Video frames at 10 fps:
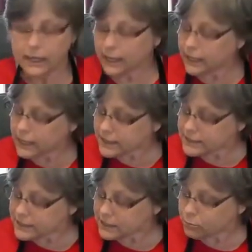And I
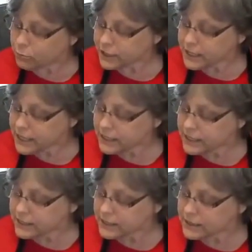see Brenda
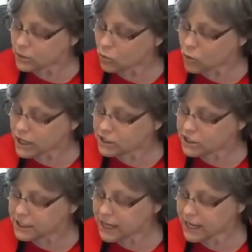is
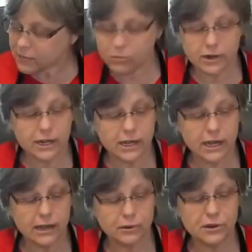watching. Hey Brenda,
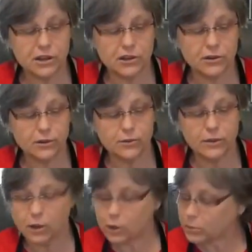how are you?
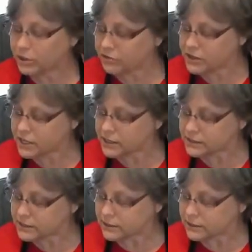I hope everything's...